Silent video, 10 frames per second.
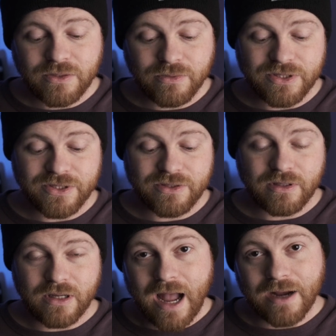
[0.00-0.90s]
which is
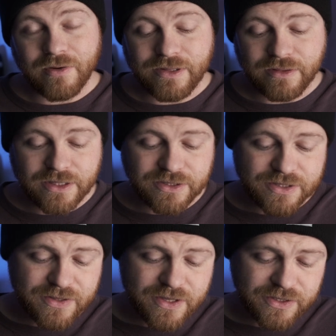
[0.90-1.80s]
a higher end lens
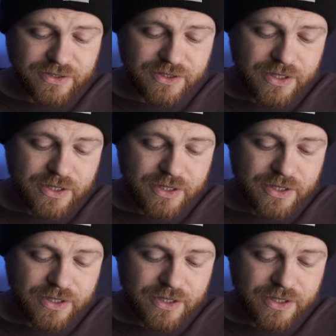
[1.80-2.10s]
than this.